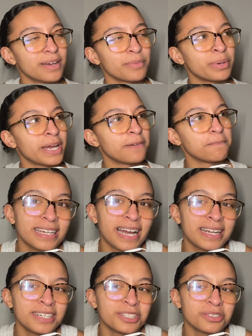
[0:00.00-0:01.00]
But it
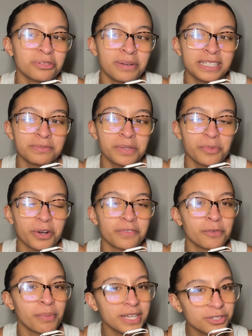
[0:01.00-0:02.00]
kind of just reminds me more of
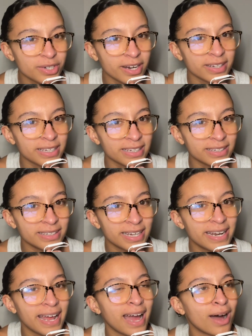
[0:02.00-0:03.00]
the patriarchy
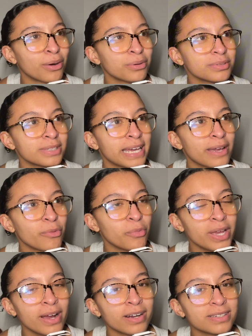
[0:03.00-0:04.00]
and how, like,
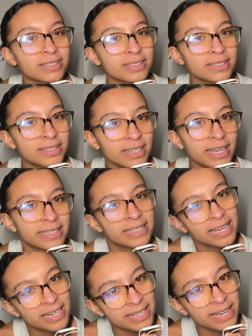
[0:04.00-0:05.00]
we are, at
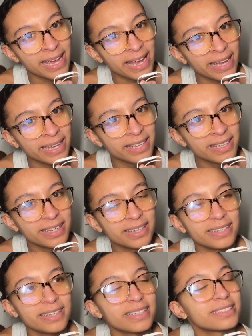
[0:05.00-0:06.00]
the end of the day,
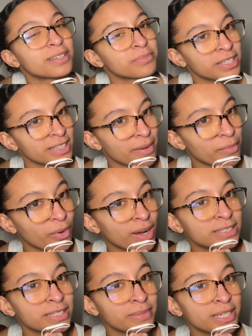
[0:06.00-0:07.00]
something that
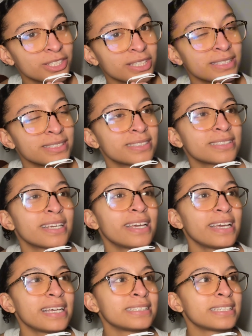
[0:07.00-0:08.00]
Mohanty mentions
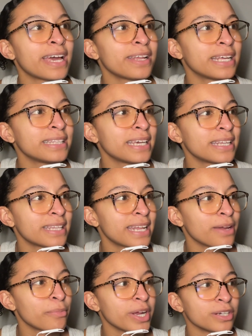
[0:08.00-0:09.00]
is that at the end of the
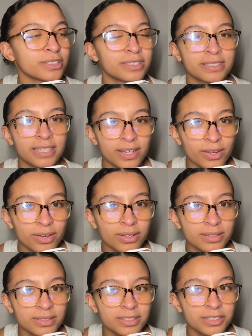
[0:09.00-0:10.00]
day, we are
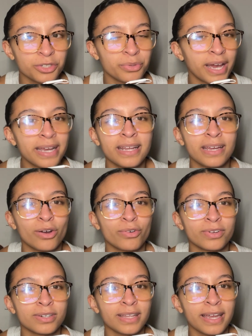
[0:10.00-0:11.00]
still uniting
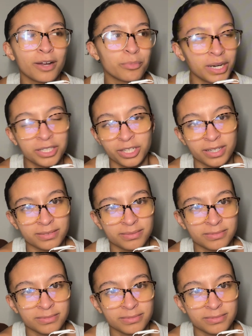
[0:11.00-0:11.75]
over, like, oppression